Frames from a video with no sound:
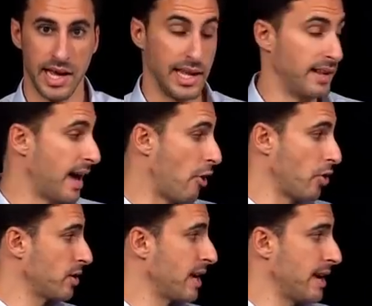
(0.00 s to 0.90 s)
And in
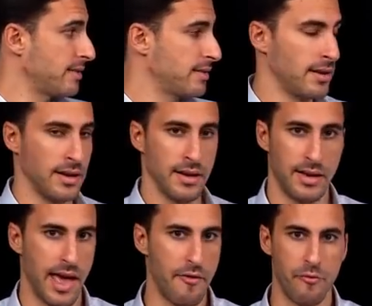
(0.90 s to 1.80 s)
our case,
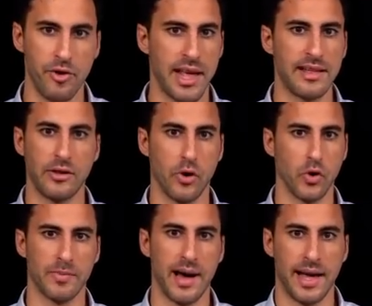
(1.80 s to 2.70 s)
every day that
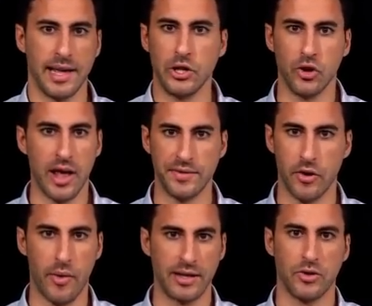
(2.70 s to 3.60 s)
goes by and you don't
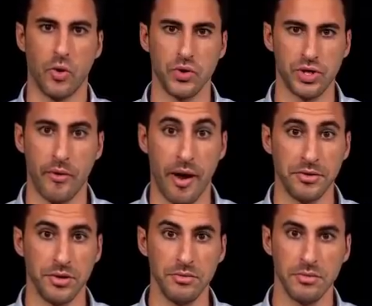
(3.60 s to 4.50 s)
have the right coach
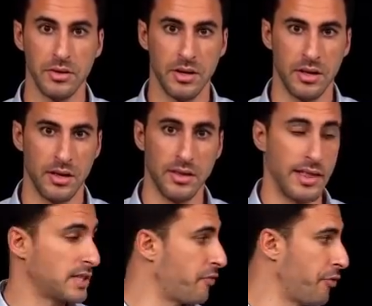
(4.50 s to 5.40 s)
around you,
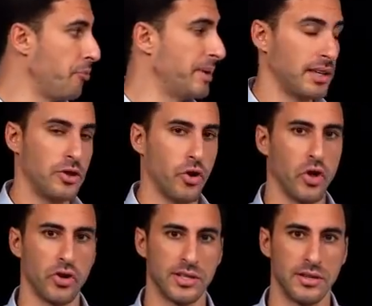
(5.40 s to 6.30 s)
that's few $1 million
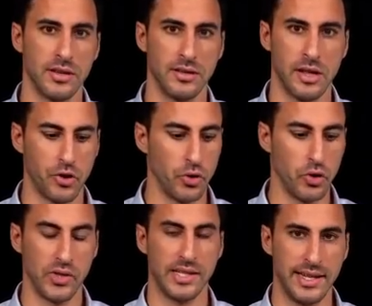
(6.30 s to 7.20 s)
that
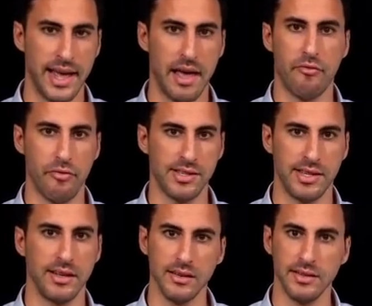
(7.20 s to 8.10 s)
you're losing every
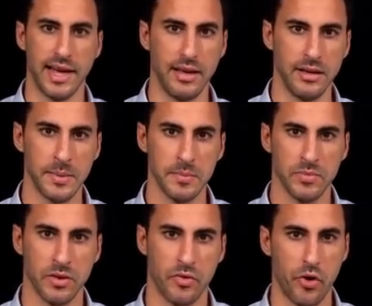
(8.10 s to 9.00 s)
single day
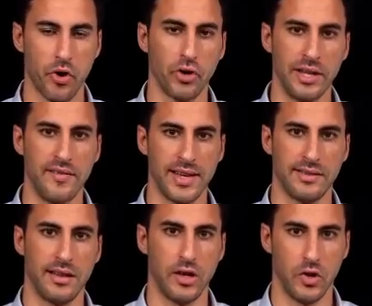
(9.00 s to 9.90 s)
for not
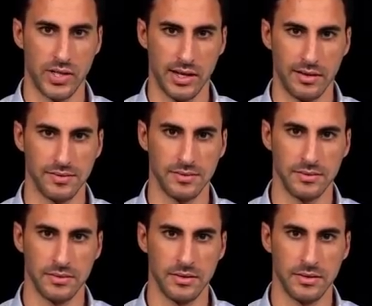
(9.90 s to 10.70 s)
investing in yourself.